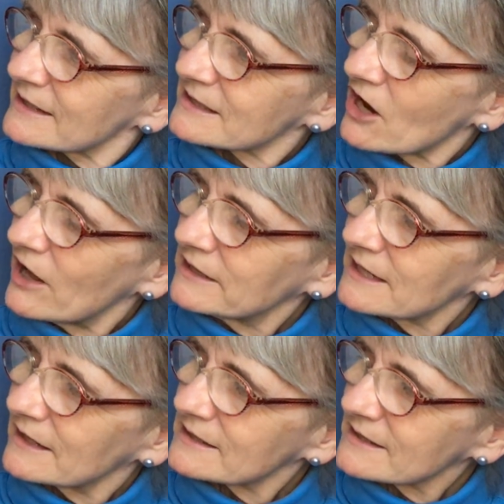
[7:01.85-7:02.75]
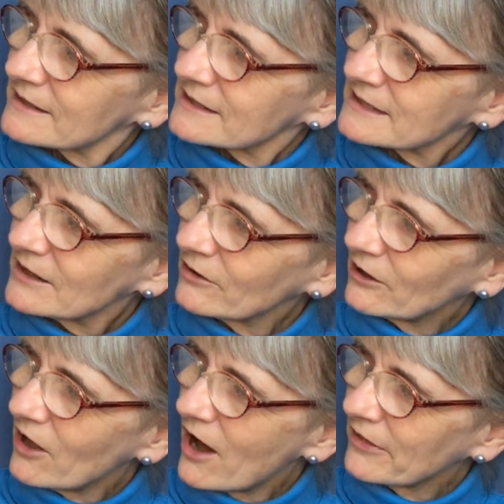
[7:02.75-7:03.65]
says contents:
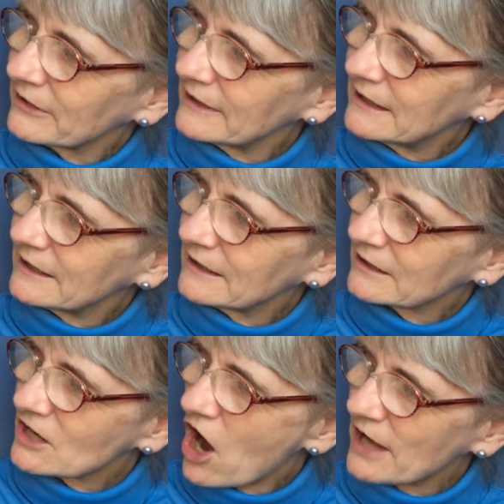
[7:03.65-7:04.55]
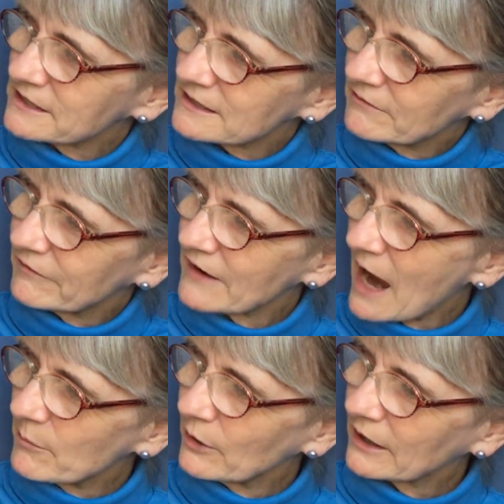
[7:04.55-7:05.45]
sailcloth, linen, cotton,
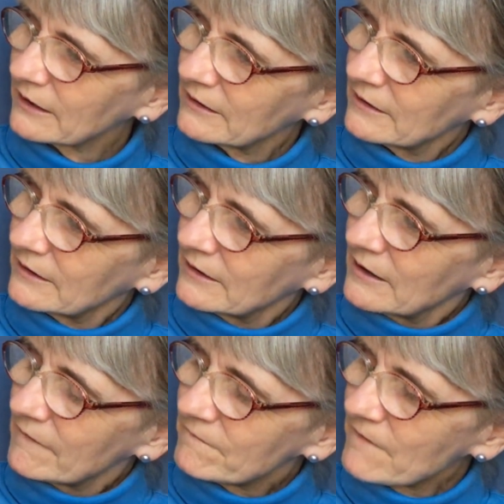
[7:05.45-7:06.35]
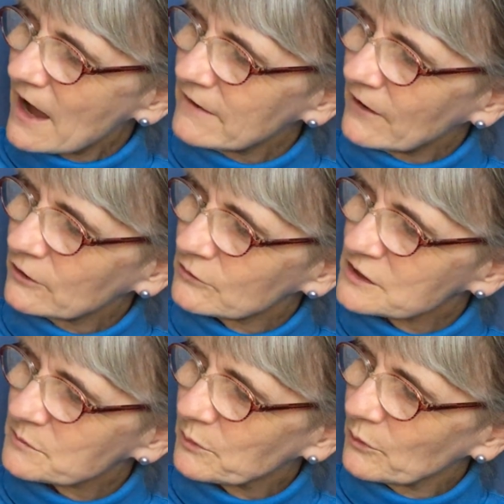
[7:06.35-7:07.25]
fabric, 500
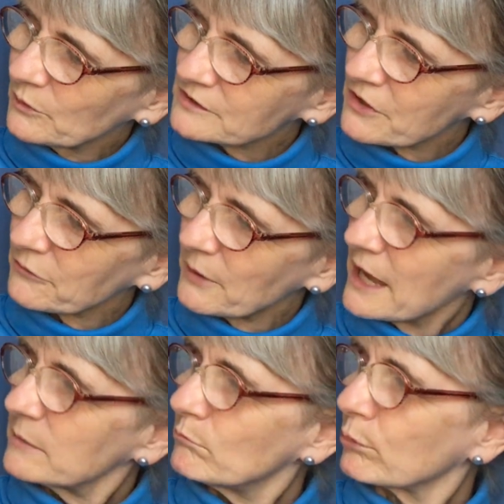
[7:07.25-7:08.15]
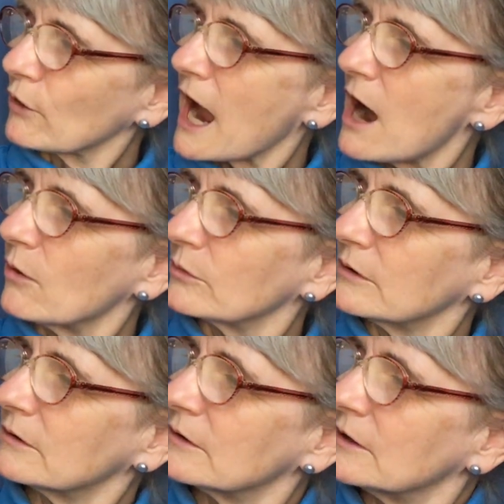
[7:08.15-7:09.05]
spools thread
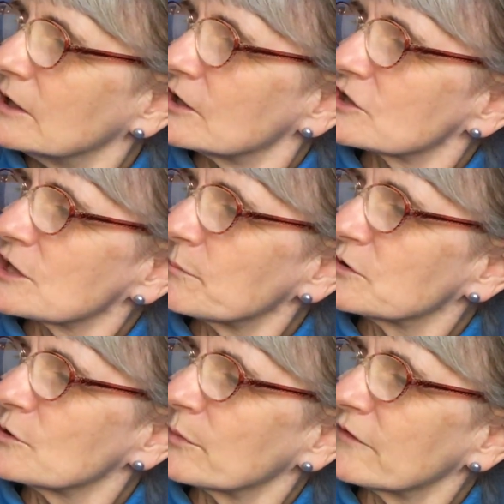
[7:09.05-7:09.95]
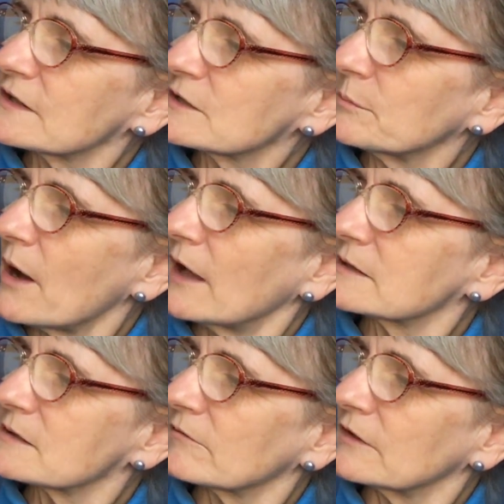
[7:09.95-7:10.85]
brown, shipped to Professor
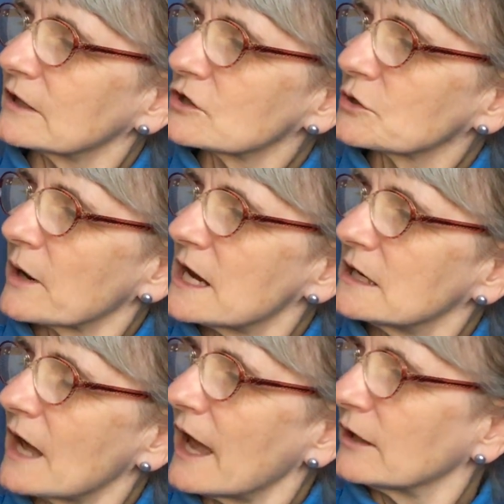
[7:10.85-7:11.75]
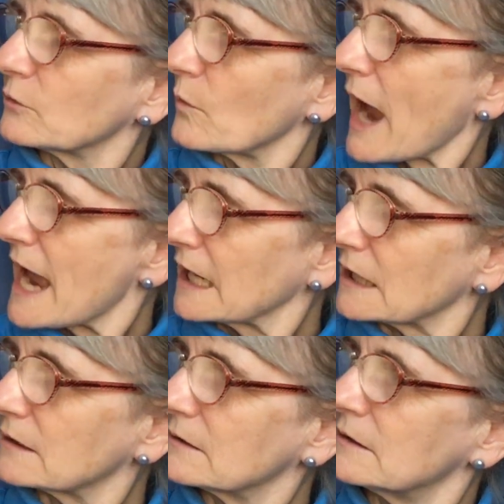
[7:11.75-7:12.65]
Potts via train and
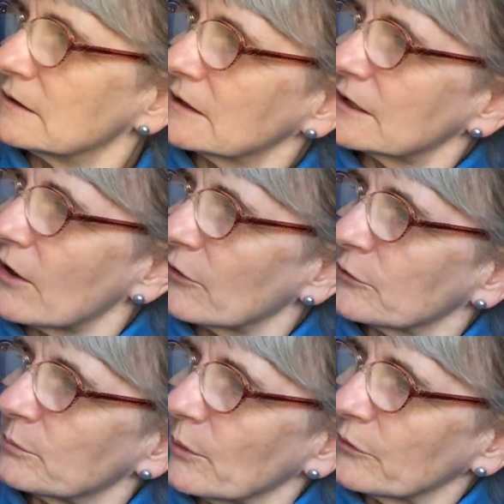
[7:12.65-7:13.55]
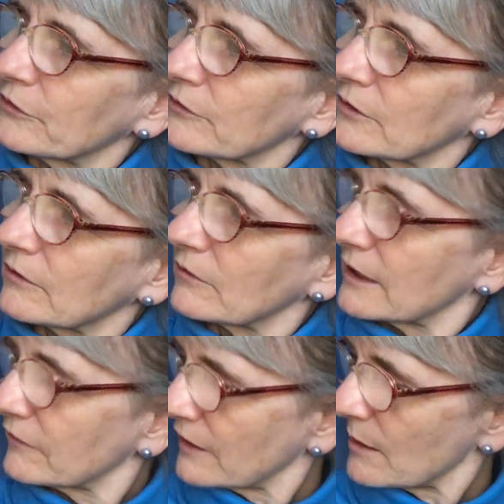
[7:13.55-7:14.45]
wagon. Look at all those bolts of
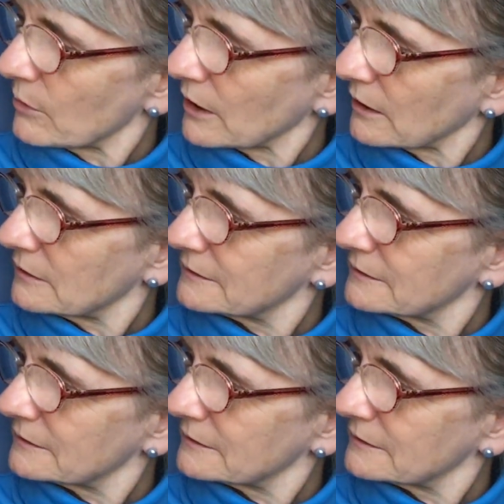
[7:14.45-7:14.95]
fabric.